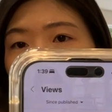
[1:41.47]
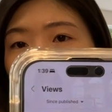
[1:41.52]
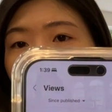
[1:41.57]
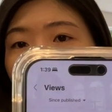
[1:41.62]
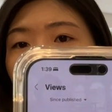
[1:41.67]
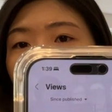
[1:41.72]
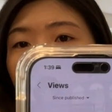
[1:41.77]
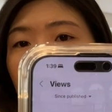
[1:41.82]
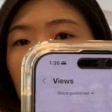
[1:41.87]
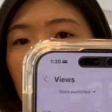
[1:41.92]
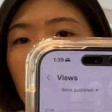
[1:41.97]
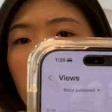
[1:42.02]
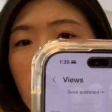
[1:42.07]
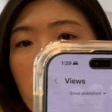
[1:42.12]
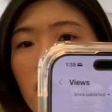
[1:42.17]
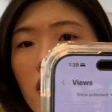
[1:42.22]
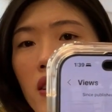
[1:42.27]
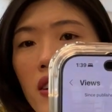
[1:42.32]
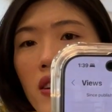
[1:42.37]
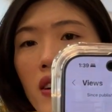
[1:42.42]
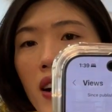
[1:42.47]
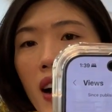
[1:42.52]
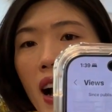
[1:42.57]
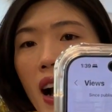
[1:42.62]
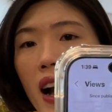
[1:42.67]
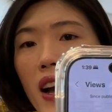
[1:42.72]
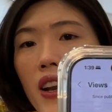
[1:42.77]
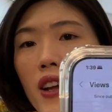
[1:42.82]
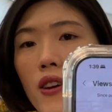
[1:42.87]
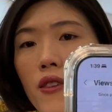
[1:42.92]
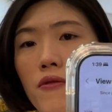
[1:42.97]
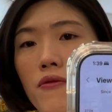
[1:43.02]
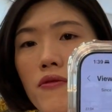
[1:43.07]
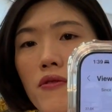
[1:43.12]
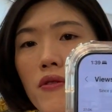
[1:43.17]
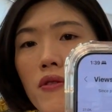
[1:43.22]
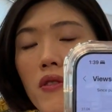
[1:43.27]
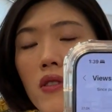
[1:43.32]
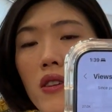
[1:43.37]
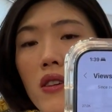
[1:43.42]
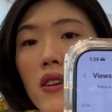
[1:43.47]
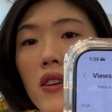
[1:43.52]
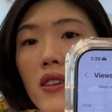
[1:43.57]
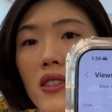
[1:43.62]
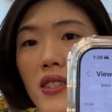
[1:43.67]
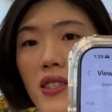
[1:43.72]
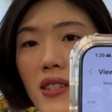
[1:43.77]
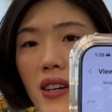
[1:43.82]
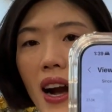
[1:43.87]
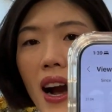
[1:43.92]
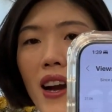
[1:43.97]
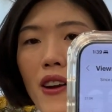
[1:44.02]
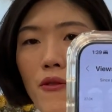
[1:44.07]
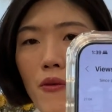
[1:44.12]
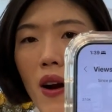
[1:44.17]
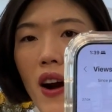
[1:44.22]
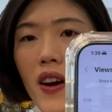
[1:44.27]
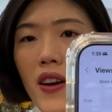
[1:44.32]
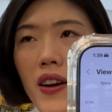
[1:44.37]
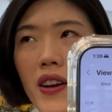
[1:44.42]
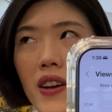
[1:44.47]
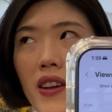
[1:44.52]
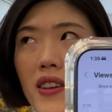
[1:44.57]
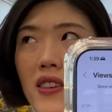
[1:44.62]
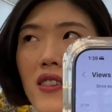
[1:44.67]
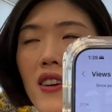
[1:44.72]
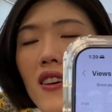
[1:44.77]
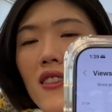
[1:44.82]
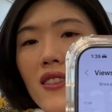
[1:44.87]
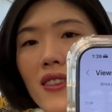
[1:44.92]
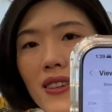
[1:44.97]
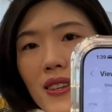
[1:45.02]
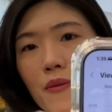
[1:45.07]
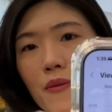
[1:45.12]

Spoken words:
views kind of skyrocketed a little